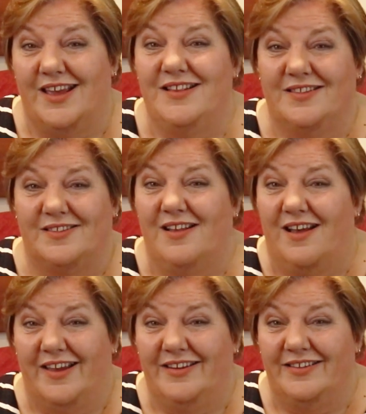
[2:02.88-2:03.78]

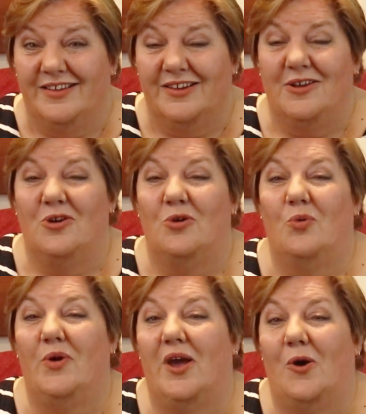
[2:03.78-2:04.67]
inside,
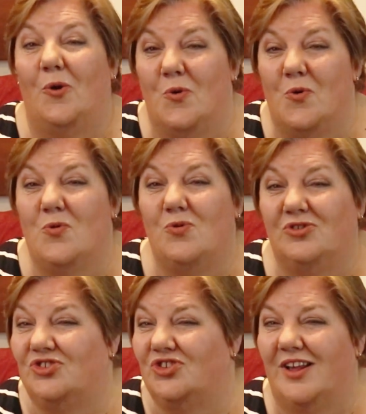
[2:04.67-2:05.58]
we are
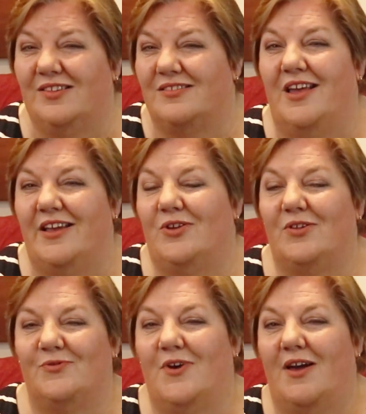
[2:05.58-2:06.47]
all just like
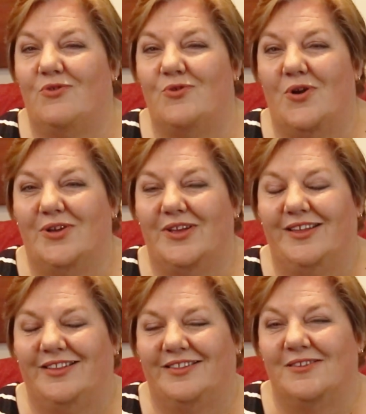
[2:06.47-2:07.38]
those 5-year-old
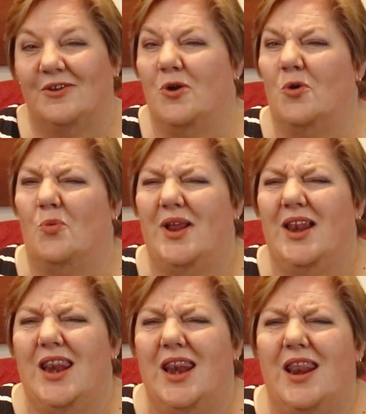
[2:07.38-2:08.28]
kids. We
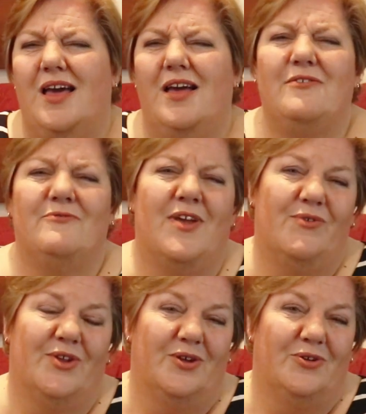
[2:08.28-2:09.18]
love
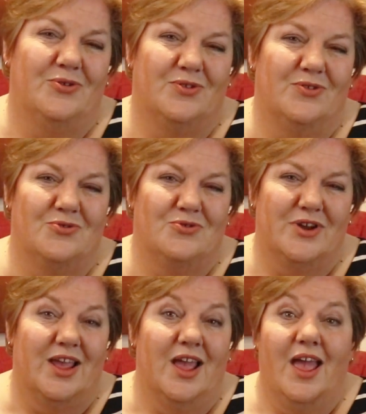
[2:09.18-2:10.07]
having a good
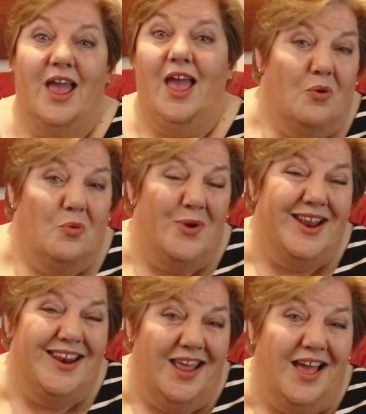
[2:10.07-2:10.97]
story. We
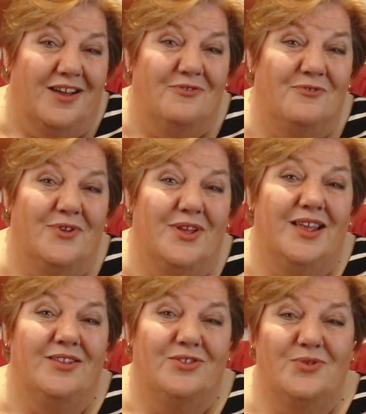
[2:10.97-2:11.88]
love
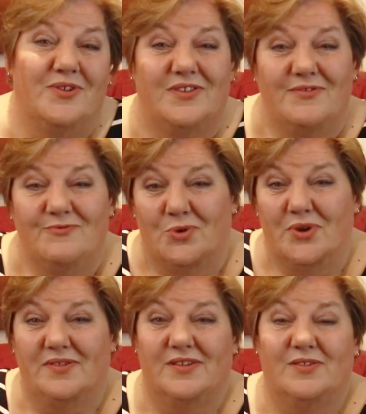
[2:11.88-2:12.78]
interesting
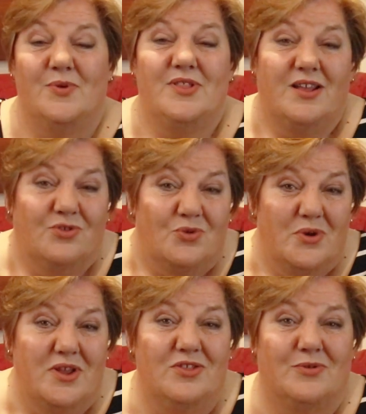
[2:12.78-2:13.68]
voices when they're
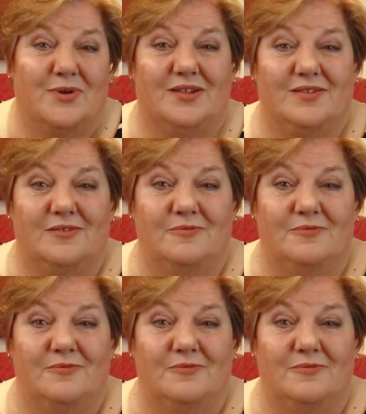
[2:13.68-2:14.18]
talking to us.